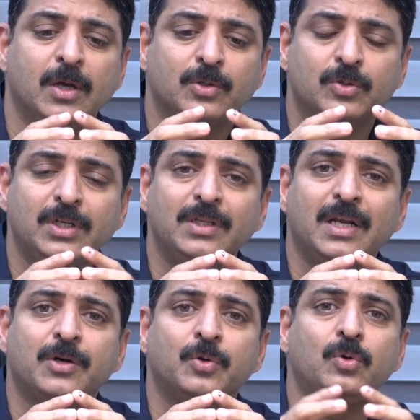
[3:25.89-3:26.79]
so that
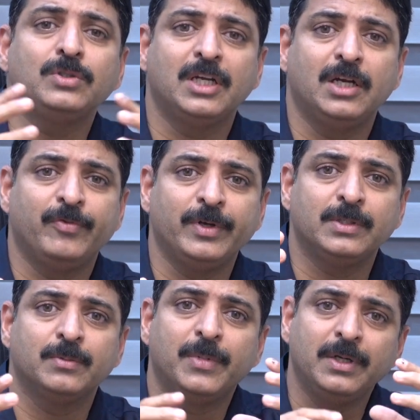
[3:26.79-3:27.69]
there are no side
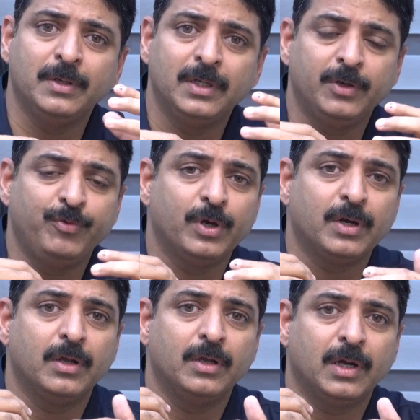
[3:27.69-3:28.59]
effects, but if you
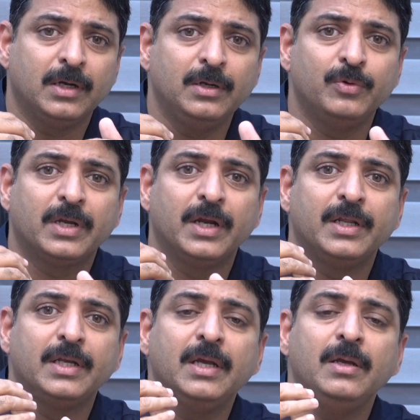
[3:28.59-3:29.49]
are
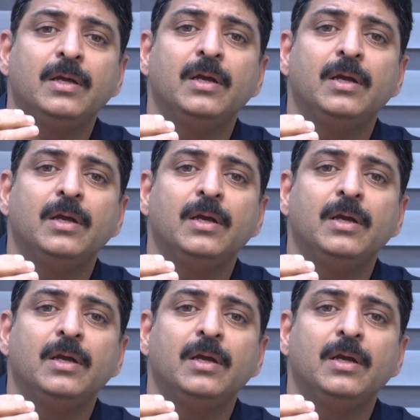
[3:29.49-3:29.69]
getting a